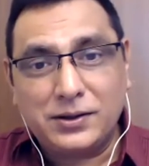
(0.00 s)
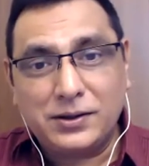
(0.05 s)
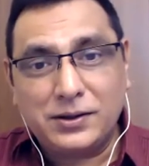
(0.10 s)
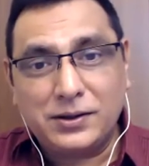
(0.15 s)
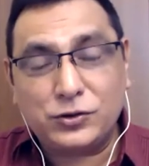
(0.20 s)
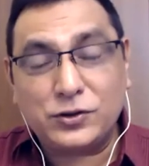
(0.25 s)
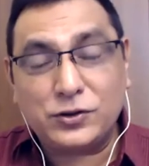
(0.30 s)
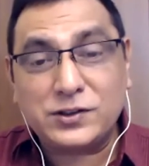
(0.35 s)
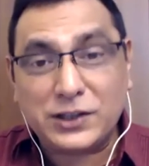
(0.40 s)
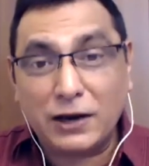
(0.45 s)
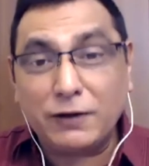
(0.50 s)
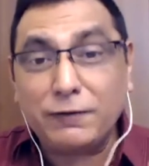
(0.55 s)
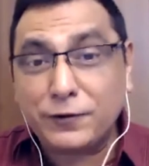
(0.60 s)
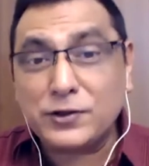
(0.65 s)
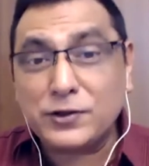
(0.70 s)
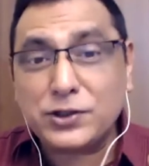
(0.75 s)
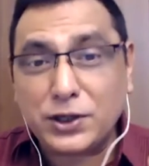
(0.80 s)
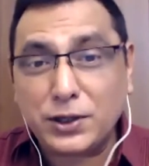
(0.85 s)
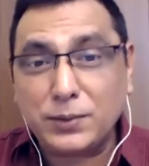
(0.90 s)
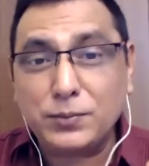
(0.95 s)
So
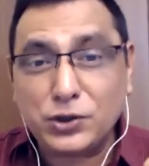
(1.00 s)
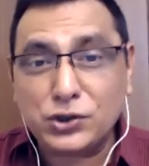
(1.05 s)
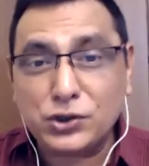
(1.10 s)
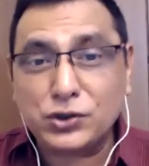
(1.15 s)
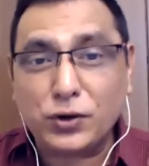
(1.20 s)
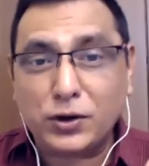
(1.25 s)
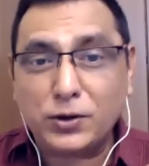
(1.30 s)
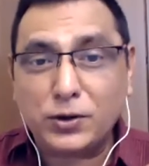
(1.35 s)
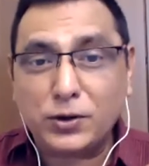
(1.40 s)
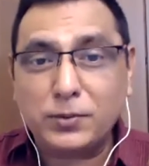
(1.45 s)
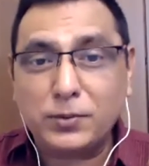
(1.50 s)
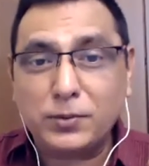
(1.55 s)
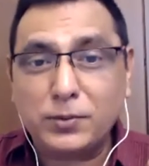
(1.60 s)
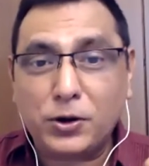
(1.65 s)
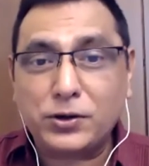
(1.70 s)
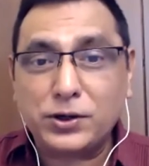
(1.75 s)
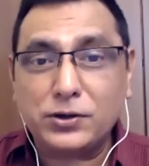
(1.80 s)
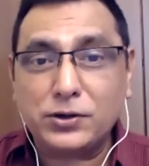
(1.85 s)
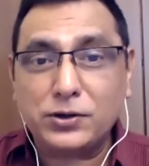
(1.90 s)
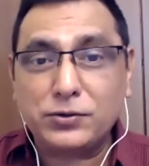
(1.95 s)
self-esteem is so
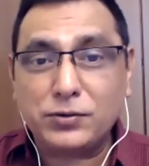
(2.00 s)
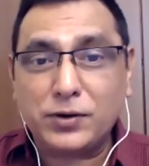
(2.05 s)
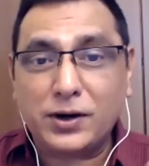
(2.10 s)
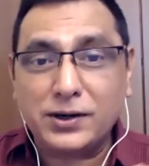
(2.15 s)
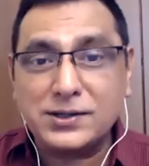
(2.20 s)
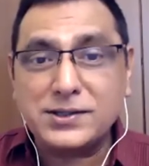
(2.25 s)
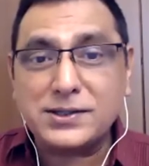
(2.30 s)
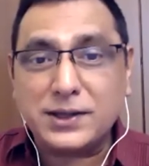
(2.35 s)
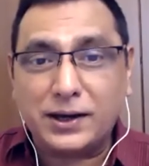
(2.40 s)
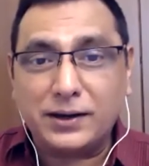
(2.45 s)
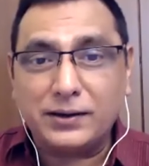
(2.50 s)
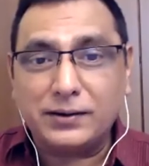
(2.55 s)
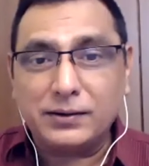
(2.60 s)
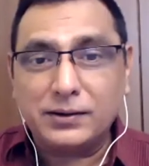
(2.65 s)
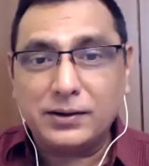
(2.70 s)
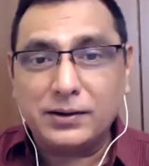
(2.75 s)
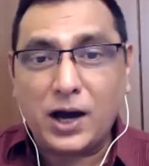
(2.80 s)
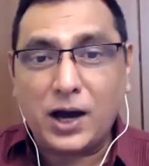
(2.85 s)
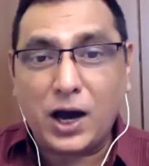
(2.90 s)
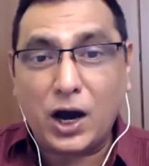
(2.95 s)
important to understand.
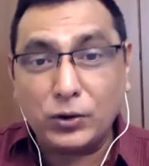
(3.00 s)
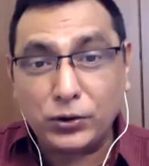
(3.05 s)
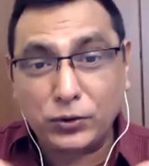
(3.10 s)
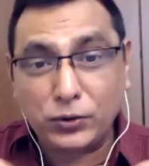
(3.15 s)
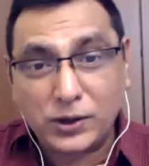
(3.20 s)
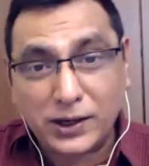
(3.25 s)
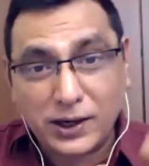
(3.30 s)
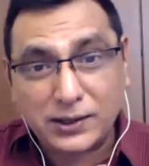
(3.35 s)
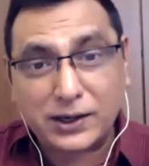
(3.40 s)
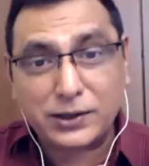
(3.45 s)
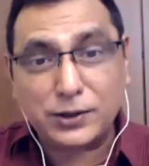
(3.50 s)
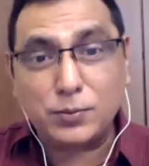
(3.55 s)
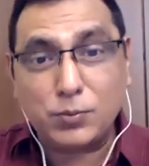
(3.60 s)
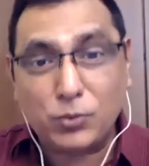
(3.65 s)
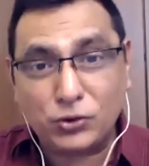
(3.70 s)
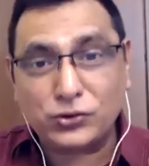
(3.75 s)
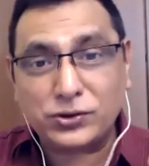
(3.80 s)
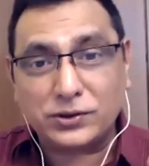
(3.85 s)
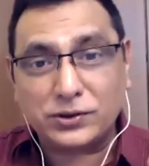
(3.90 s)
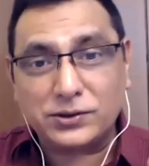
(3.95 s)
How do you create that
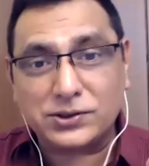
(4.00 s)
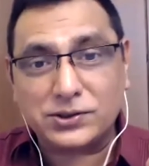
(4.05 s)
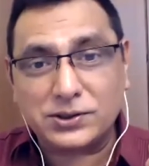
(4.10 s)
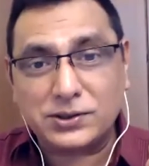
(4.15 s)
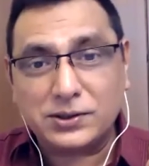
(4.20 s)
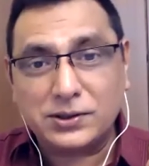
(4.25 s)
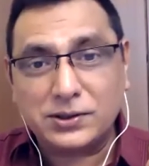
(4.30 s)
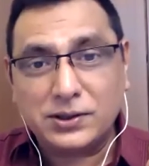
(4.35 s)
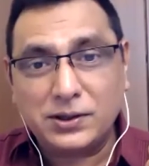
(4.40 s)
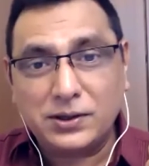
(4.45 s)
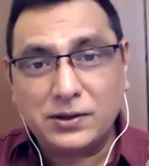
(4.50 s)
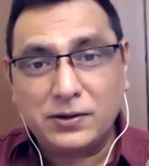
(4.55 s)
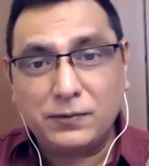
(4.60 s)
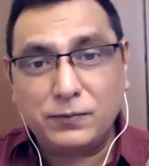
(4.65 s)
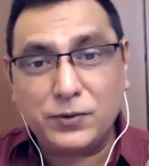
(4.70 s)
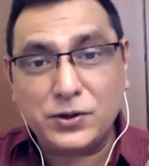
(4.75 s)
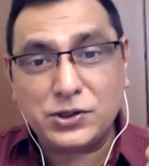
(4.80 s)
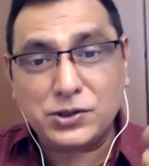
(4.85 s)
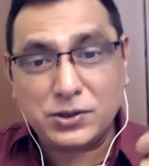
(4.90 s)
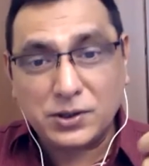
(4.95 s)
emotions
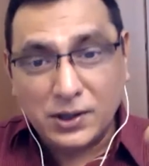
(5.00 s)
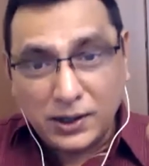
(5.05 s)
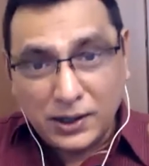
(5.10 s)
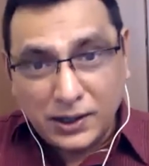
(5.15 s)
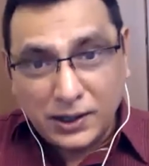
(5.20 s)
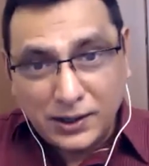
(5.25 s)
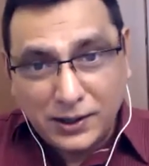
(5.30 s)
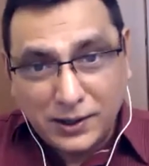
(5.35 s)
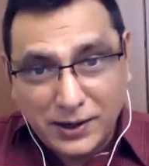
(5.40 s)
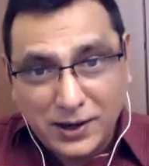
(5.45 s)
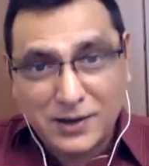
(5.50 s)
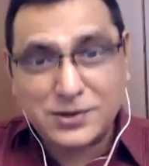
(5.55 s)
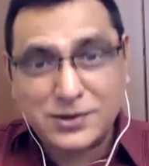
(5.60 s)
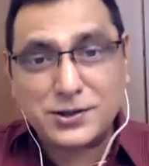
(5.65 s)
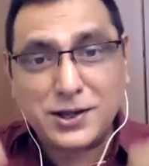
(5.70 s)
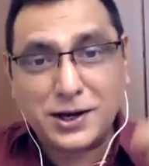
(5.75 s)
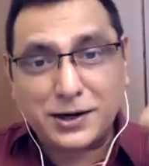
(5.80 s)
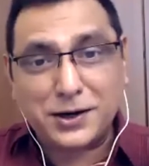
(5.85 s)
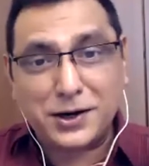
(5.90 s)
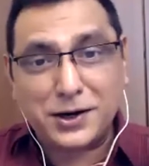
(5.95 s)
which creates
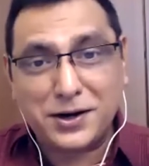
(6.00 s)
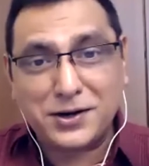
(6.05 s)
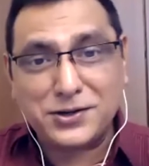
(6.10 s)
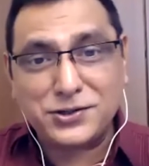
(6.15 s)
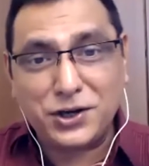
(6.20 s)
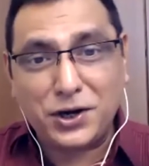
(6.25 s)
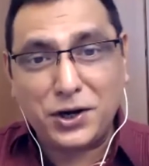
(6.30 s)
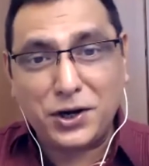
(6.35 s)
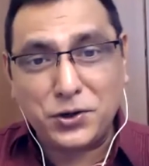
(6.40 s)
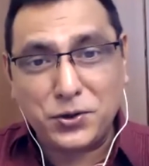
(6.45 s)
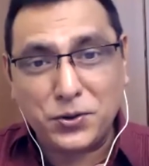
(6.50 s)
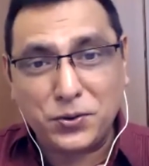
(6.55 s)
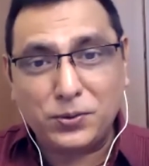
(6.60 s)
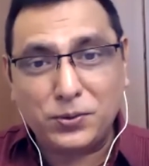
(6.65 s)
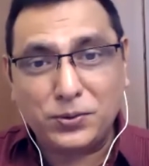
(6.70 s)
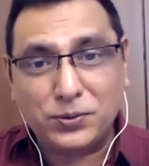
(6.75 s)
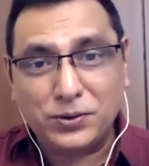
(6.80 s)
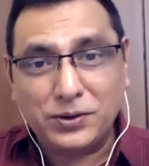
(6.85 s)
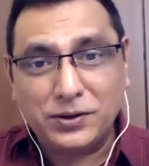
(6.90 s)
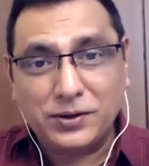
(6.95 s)
that energy in
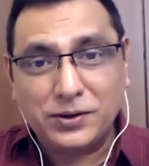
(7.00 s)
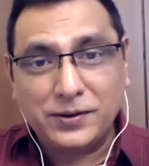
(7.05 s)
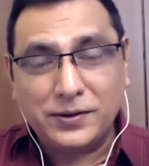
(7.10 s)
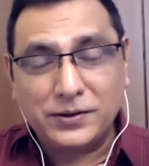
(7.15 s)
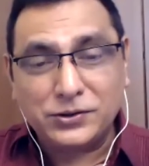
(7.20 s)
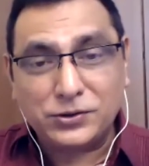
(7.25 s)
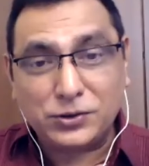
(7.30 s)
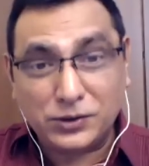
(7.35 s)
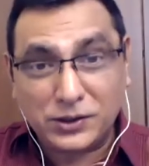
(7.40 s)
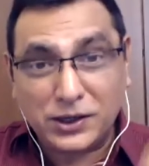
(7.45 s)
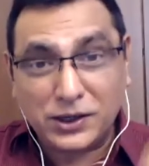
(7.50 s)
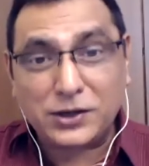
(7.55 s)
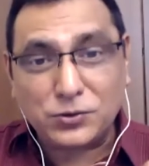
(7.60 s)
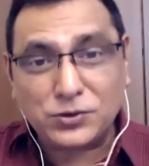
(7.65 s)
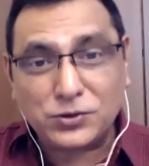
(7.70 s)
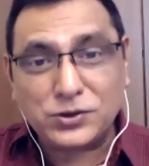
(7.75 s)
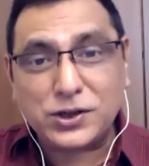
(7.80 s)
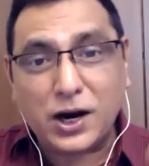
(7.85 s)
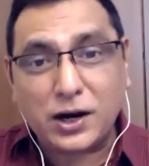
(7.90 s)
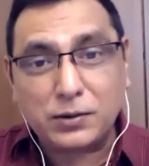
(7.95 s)
you so that you
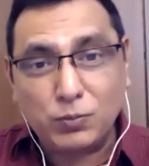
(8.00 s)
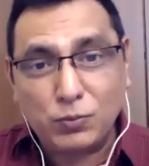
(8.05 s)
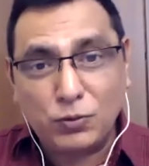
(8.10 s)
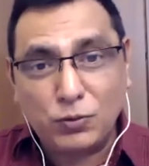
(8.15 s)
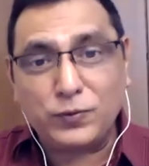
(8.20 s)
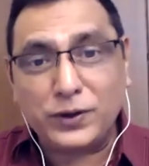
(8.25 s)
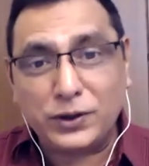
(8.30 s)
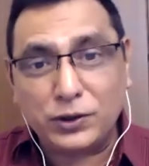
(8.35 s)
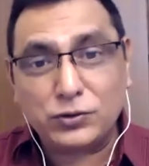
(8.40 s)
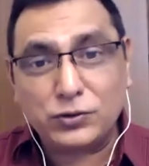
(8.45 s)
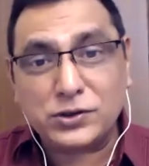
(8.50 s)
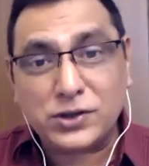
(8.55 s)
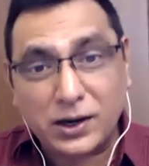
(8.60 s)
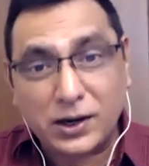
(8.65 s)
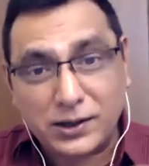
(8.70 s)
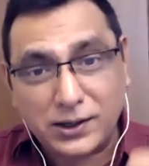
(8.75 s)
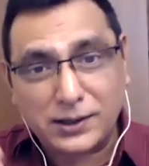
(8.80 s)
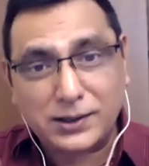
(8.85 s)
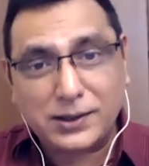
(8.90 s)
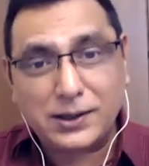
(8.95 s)
start moving, you
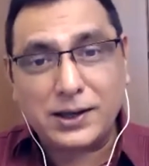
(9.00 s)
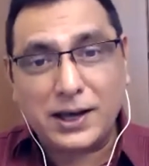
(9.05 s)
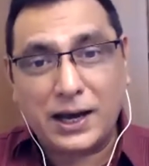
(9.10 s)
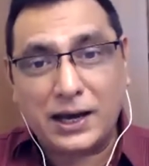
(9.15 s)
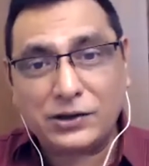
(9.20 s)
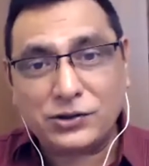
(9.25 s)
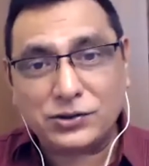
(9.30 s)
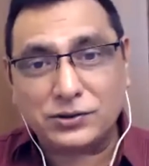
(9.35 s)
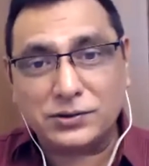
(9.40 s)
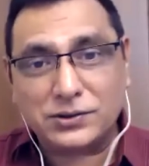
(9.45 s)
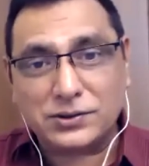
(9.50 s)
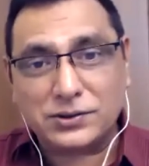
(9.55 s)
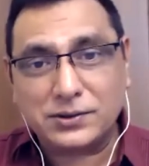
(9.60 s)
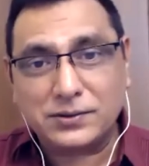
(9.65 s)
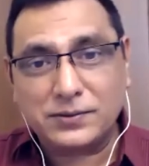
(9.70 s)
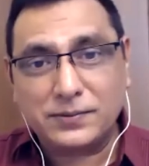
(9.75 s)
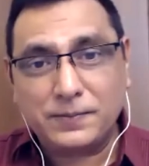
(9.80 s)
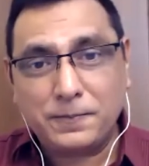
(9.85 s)
start taking actions.